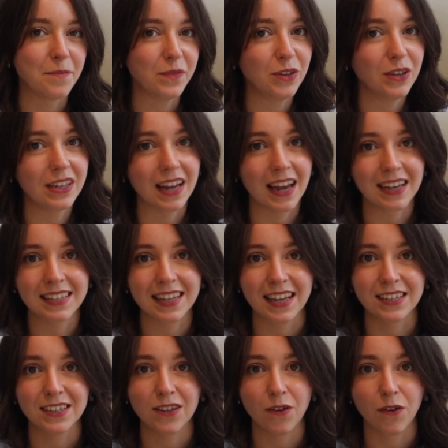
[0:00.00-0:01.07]
you can
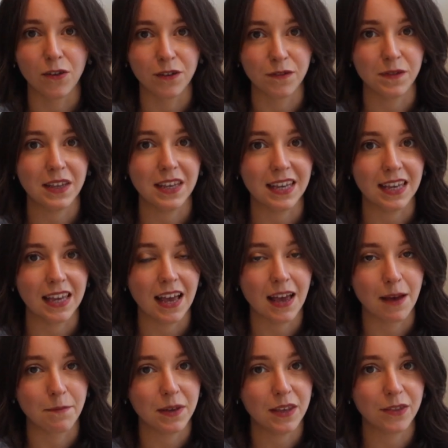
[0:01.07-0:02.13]
access all of the
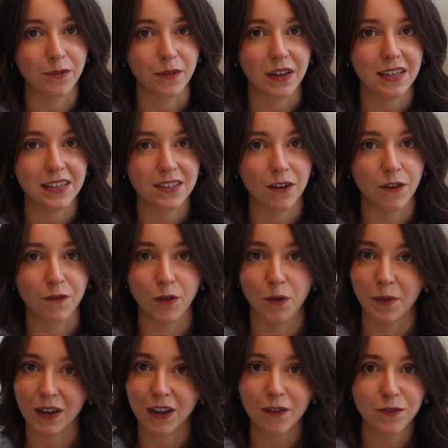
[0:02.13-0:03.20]
MP3s of all
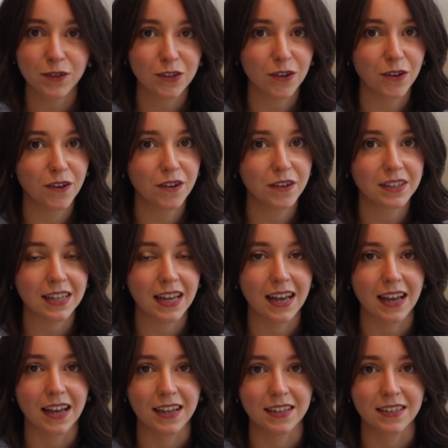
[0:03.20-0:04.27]
my cover songs
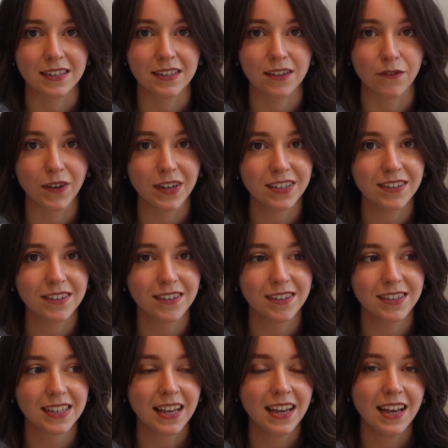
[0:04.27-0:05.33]
and
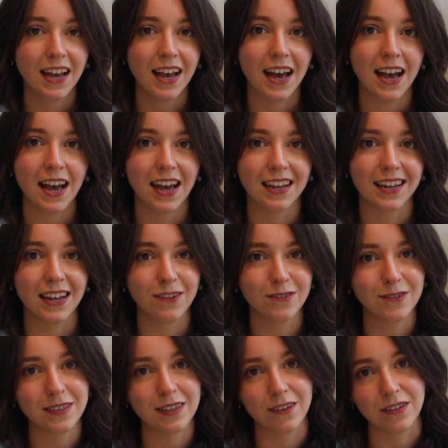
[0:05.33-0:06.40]
originals. And I
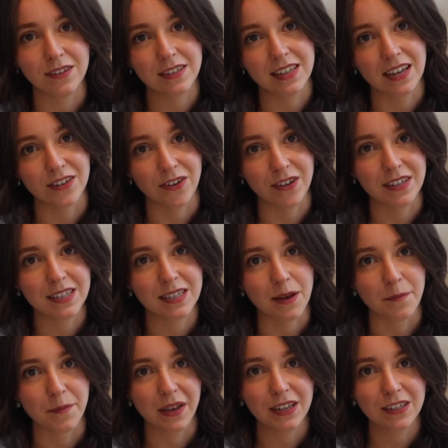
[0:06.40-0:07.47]
also send out
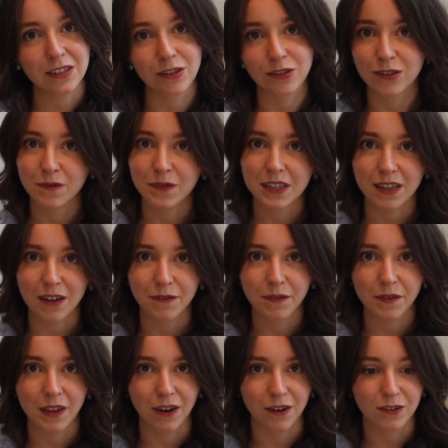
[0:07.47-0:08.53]
some exclusive stuff
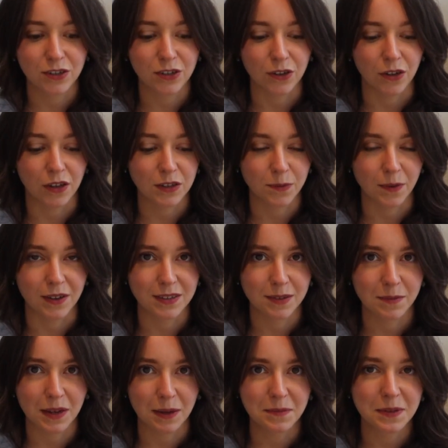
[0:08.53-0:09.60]
there too as well
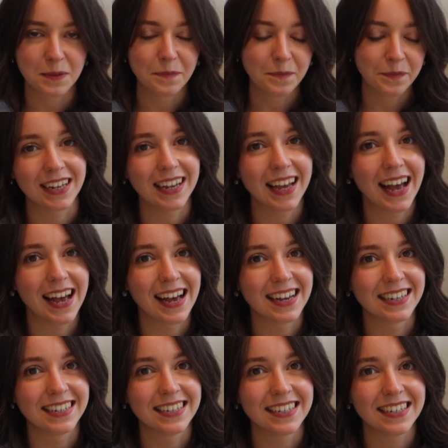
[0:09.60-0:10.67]
sometimes.
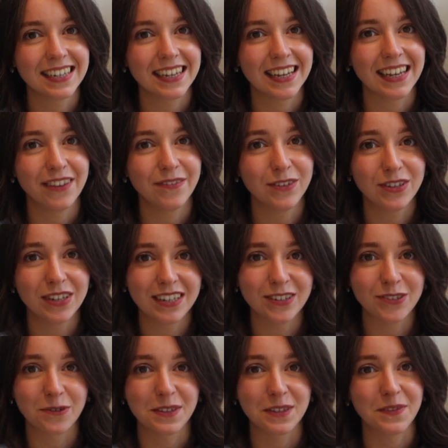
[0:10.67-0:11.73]
And if you did
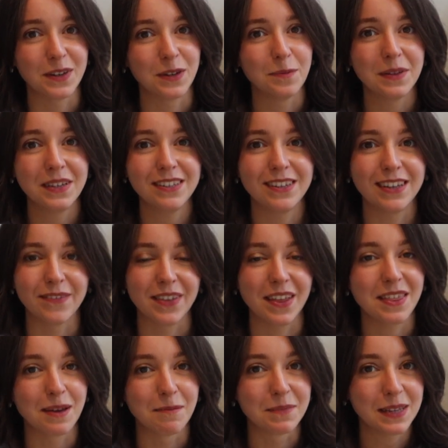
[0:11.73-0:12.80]
enjoy this video, please do give it a
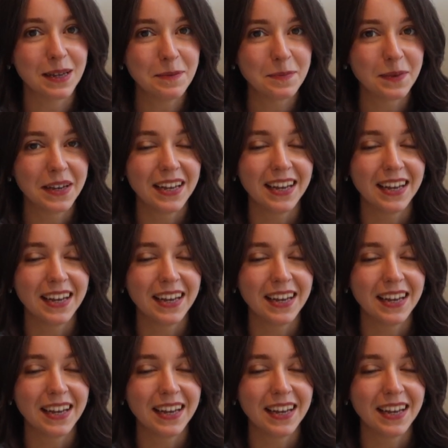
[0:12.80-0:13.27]
thumbs up